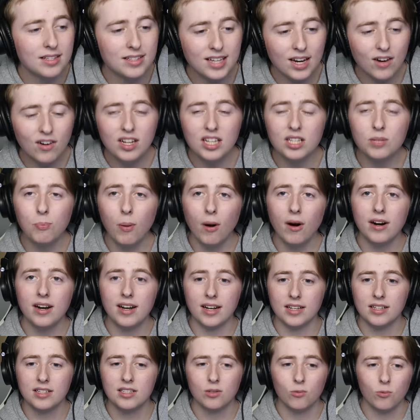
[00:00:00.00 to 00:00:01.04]
the scariest part
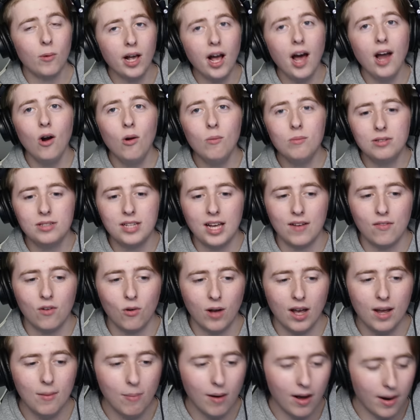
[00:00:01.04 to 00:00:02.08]
is we got home safe, okay?